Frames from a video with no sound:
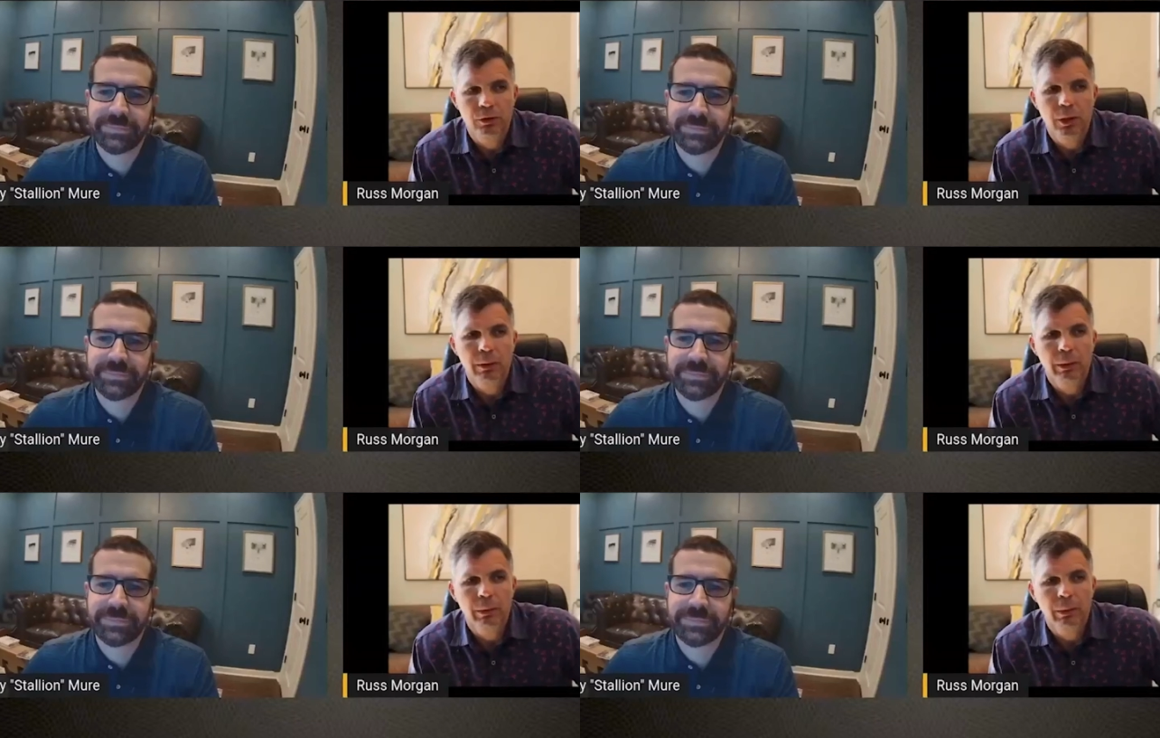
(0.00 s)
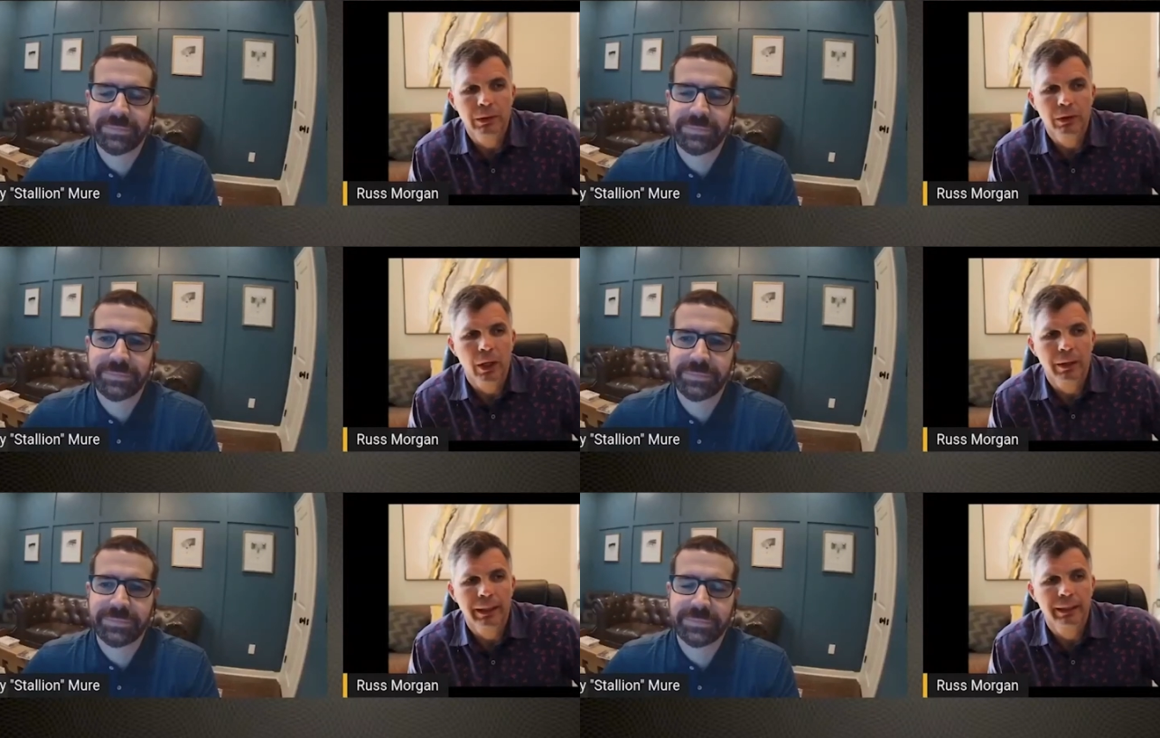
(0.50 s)
Speaker 1: Joey, when
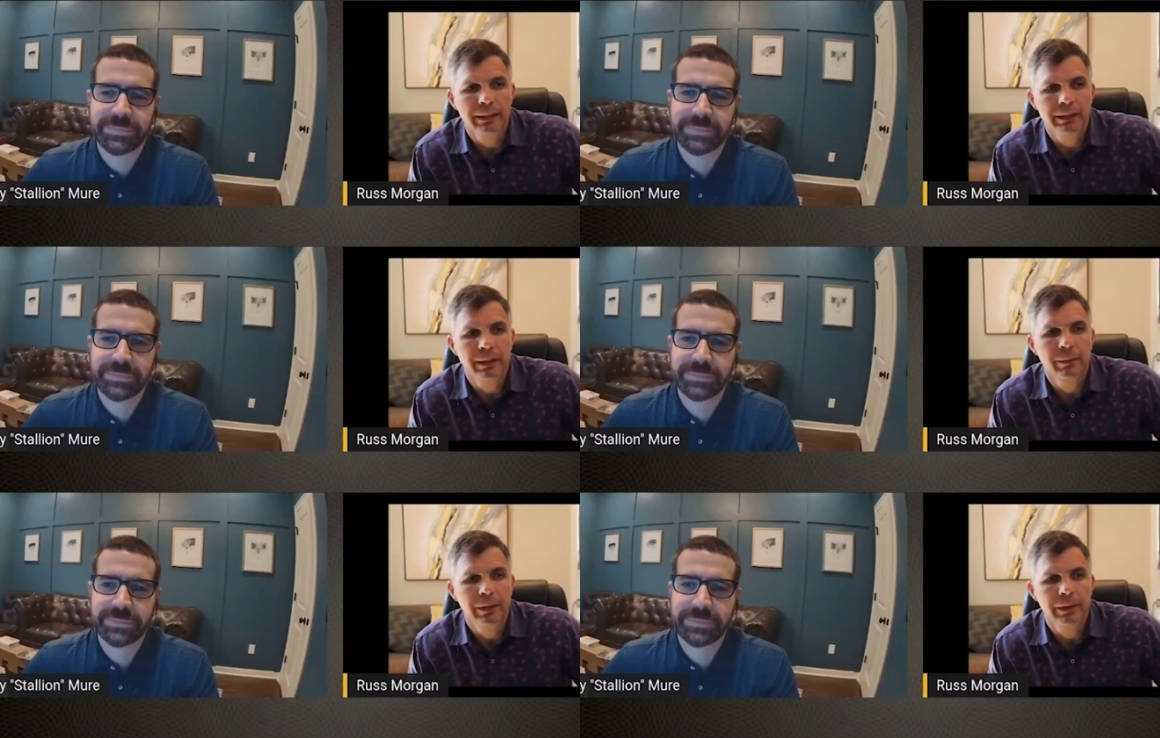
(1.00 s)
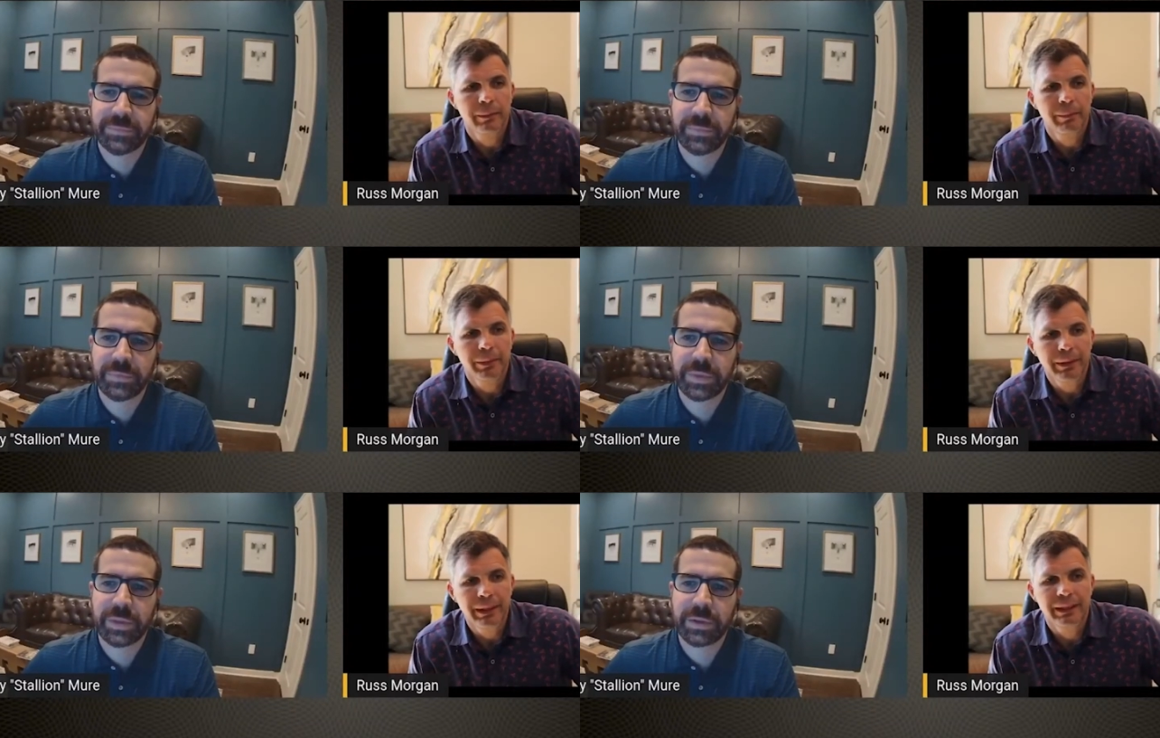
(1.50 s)
we're talking to
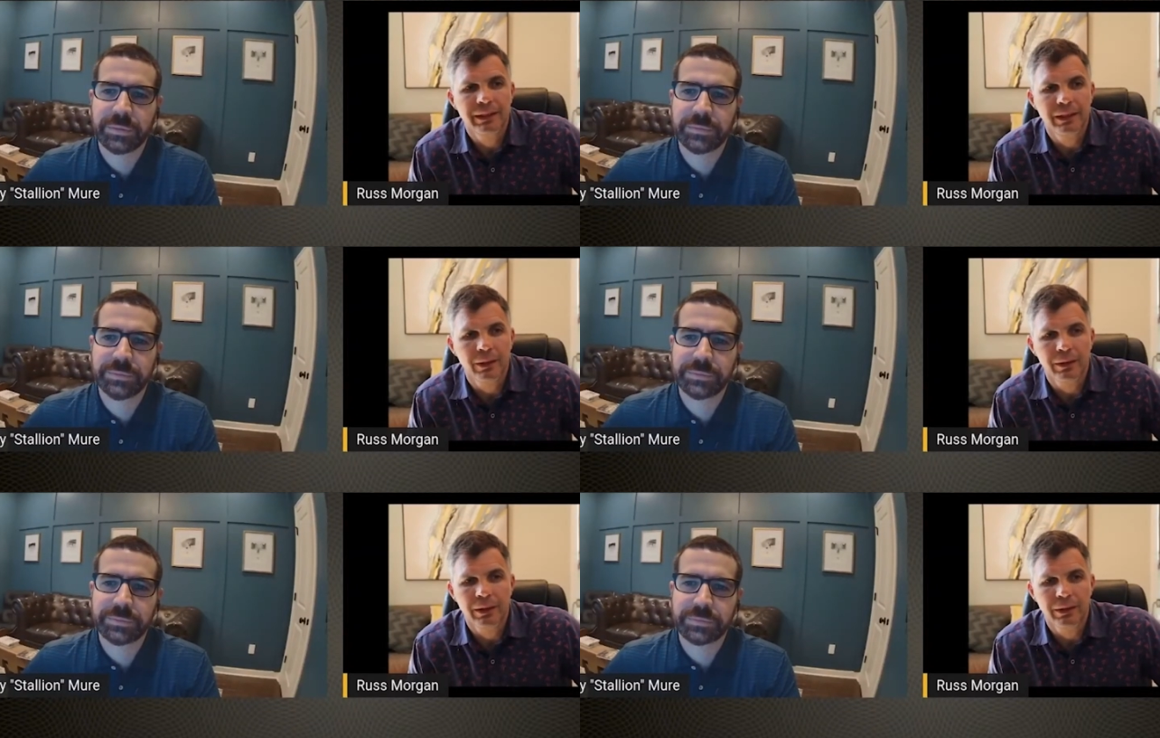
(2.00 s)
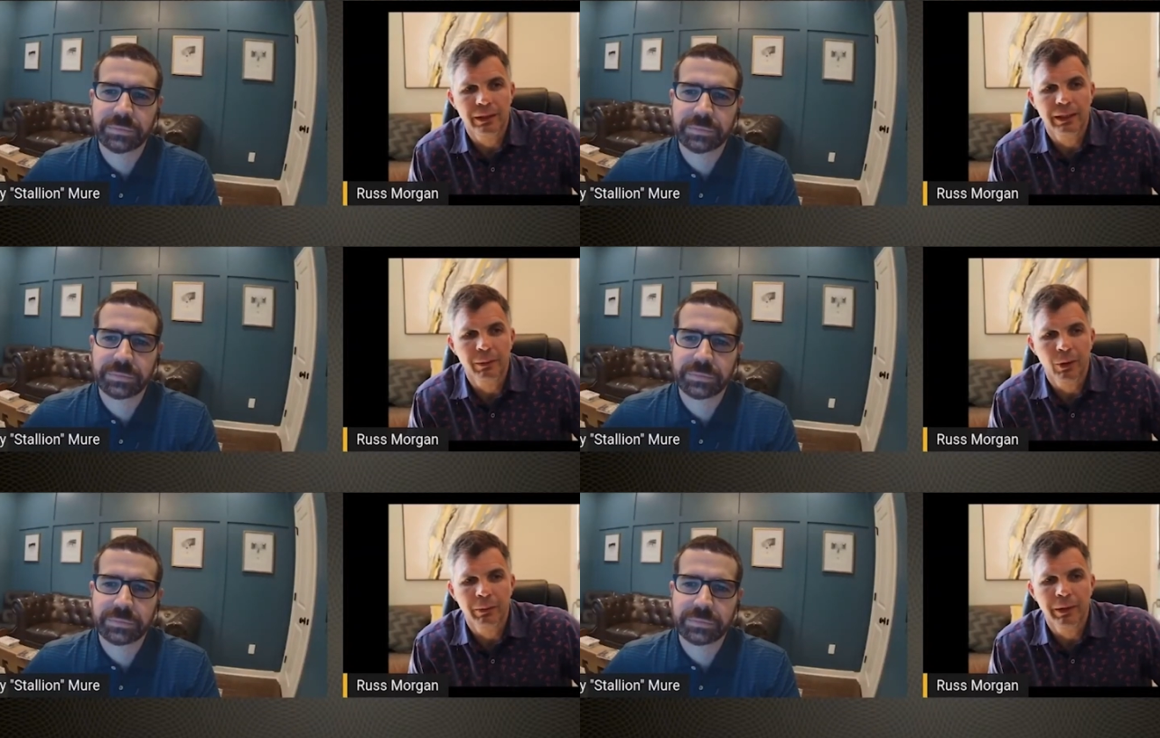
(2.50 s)
someone, please don't
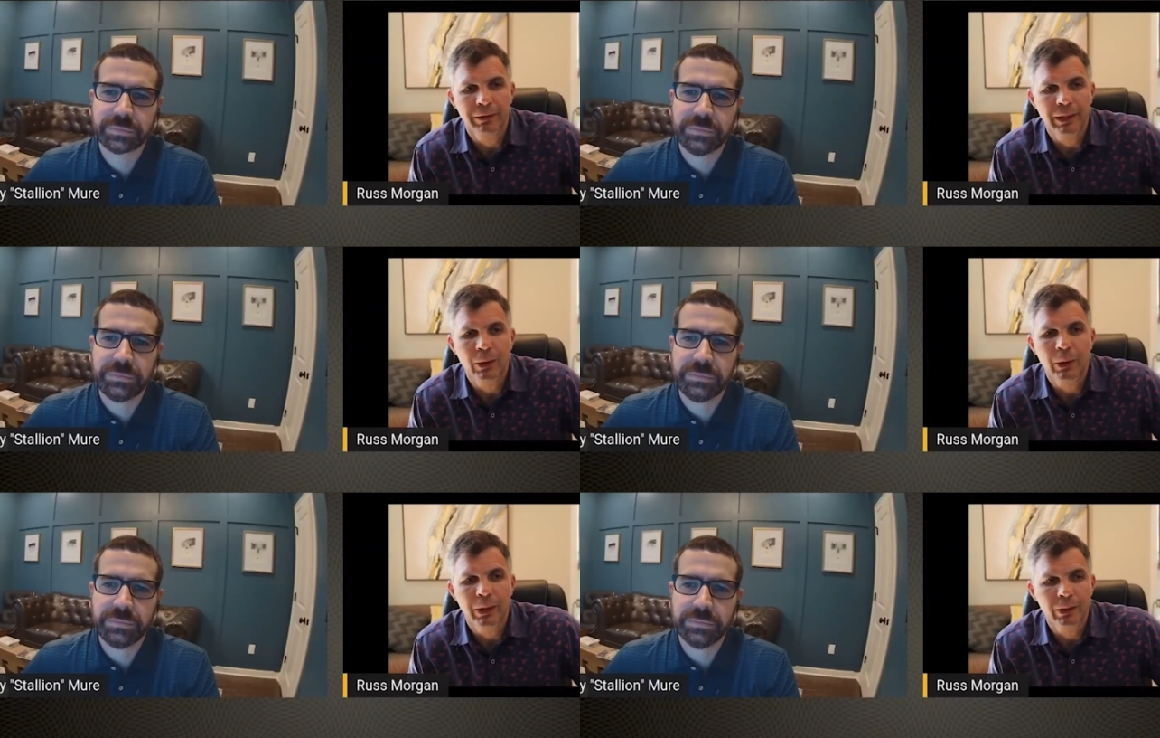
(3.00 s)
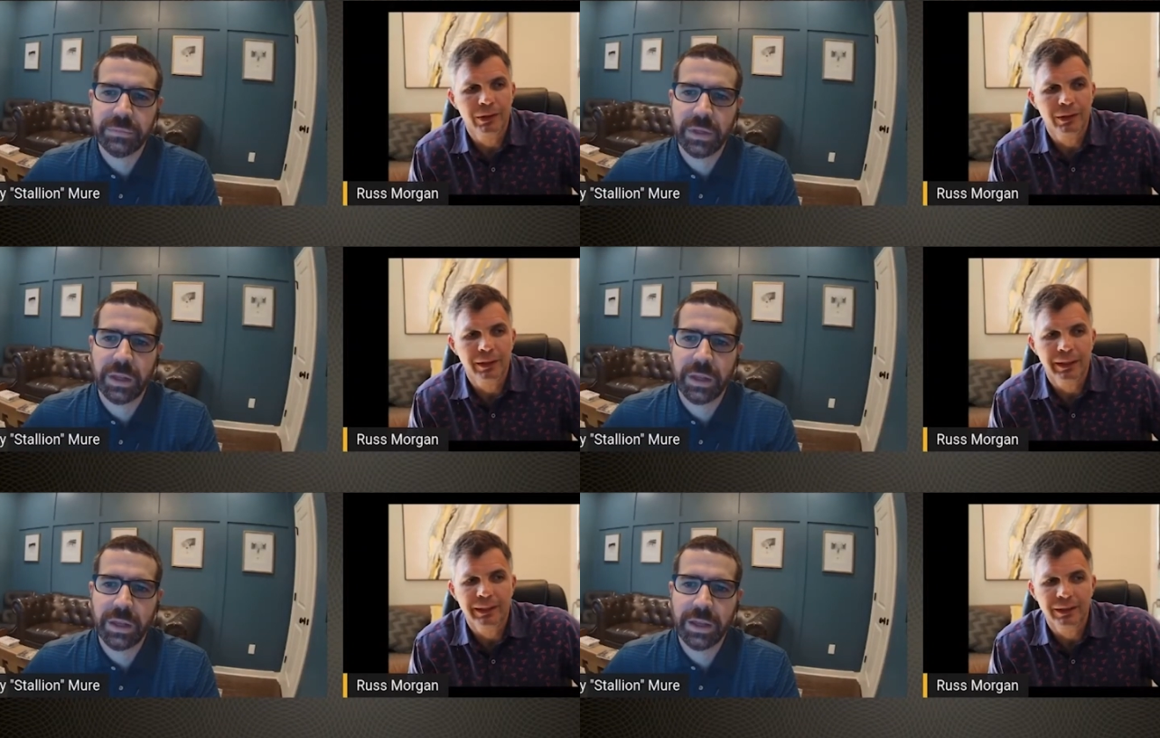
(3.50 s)
use any more movie
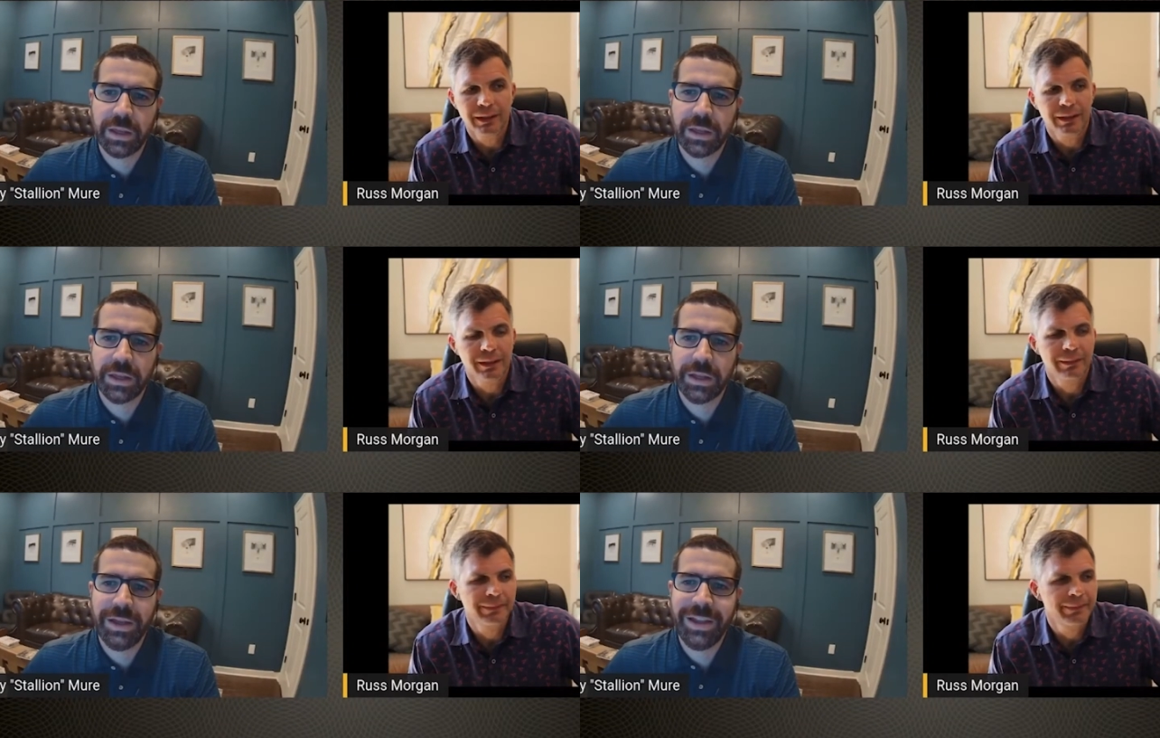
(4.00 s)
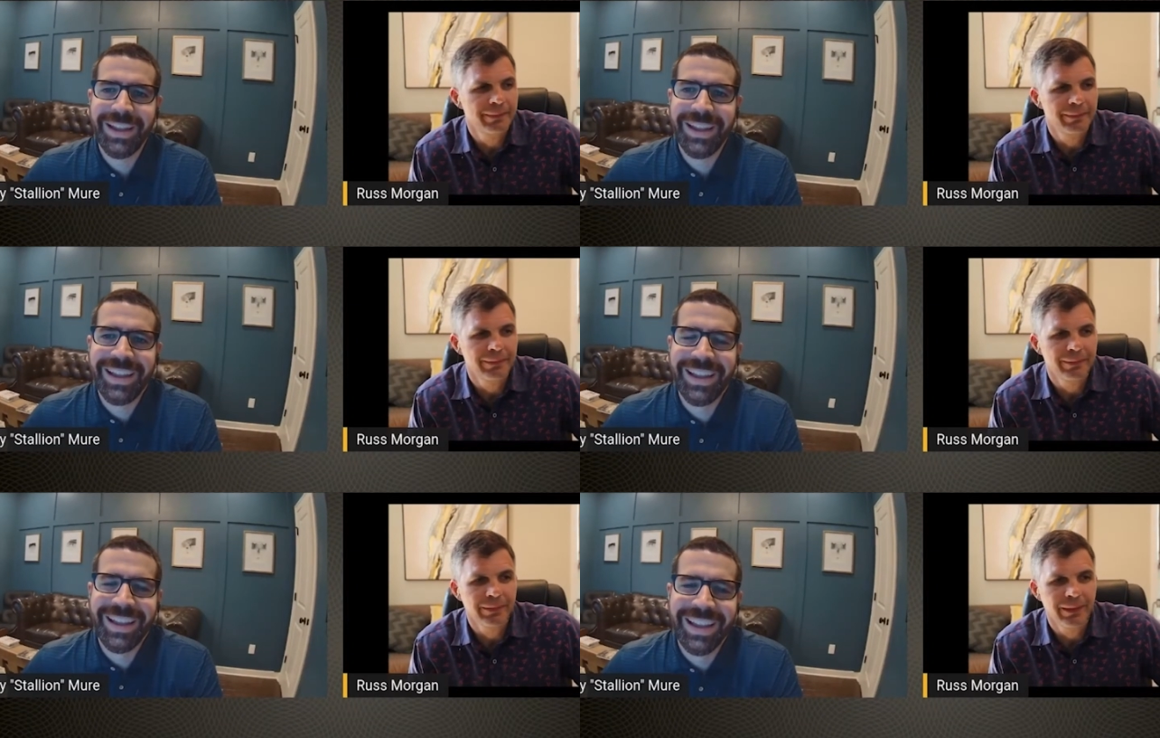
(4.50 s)
quotes. Like just
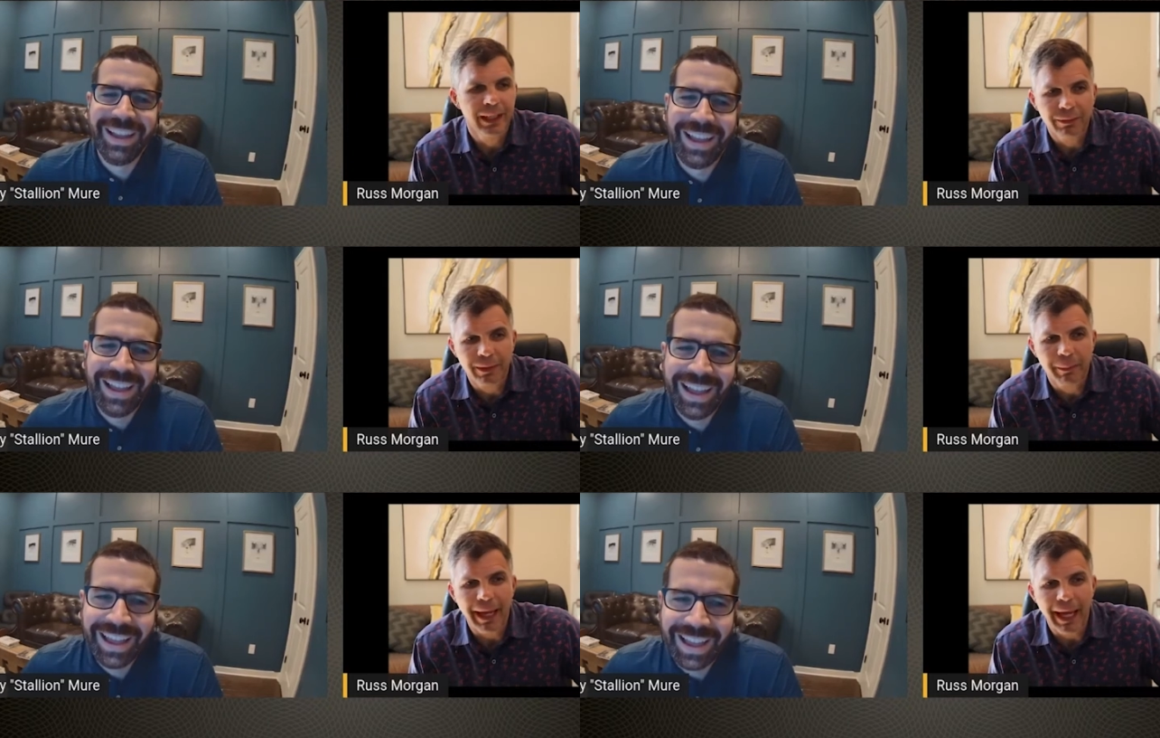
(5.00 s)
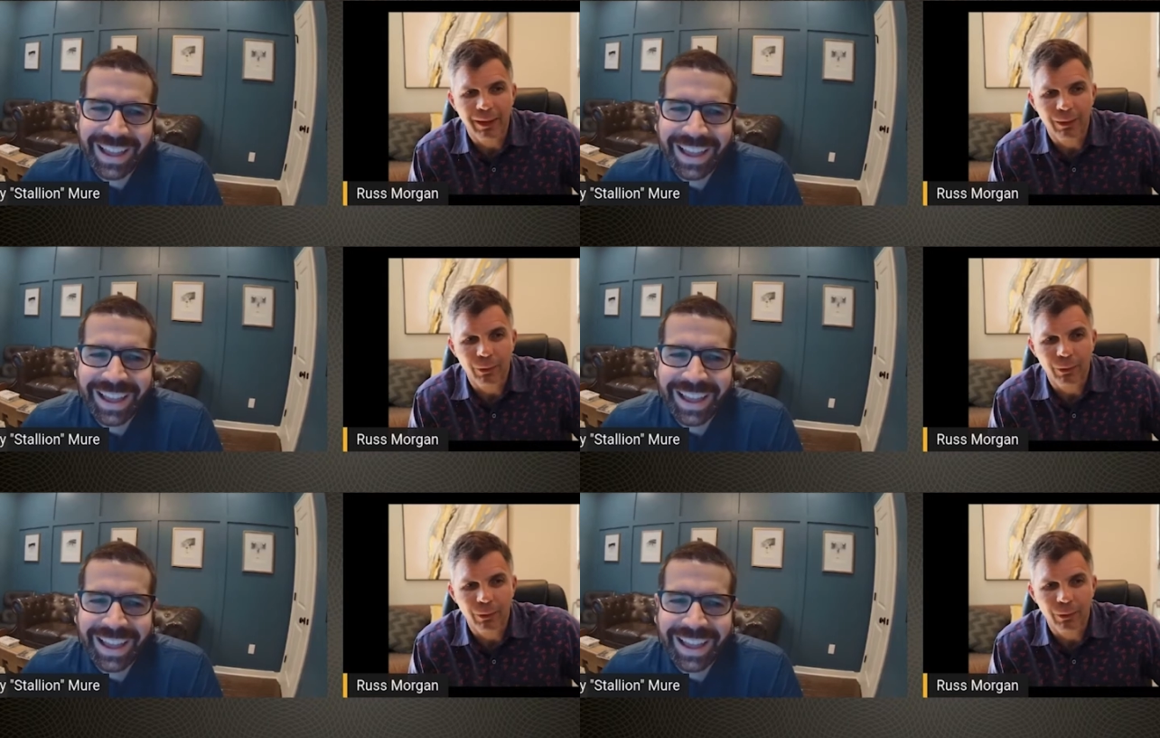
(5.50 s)
right off the bat,